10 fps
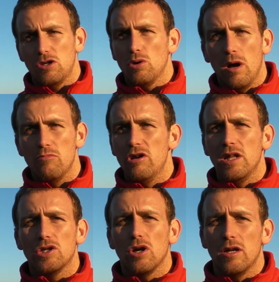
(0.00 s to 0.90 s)
Sure, I'm
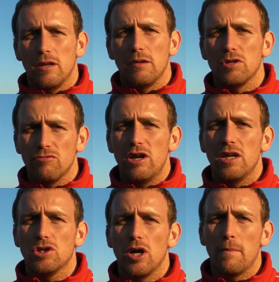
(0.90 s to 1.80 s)
really enjoying. I'm really
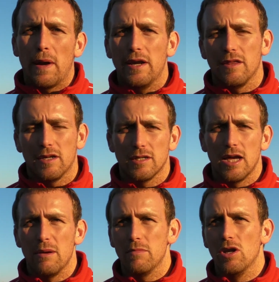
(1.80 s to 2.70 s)
enjoying playing at the
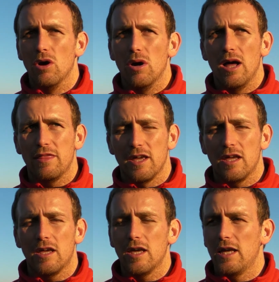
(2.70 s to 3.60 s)
Kassam. You know, I think
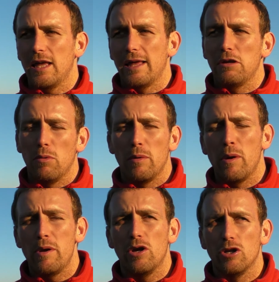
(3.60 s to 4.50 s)
when,
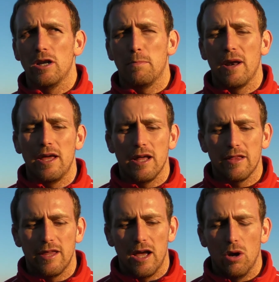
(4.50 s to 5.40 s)
when we couldn't play
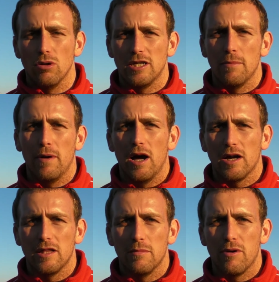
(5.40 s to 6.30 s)
at uh, Old Deer
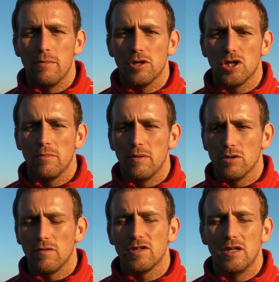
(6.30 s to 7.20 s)
Park in the Premiership, it
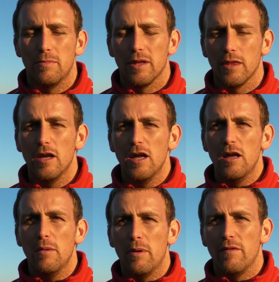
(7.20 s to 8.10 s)
was obviously a bit
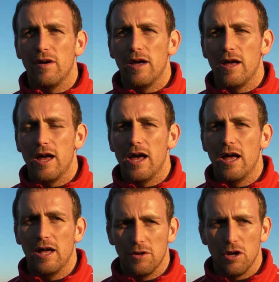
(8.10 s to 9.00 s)
bit of
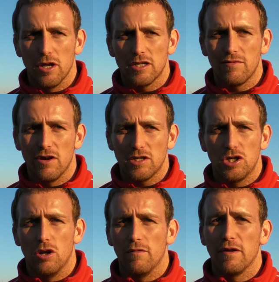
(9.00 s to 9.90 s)
a, a annoyance for us,
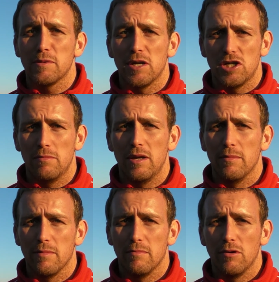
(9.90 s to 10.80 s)
you know, especially
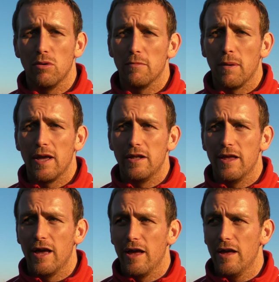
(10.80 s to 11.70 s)
me who had played
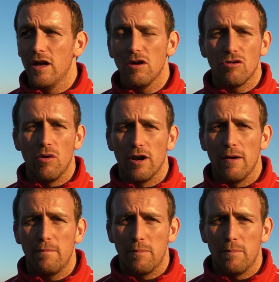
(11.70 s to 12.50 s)
there growing up.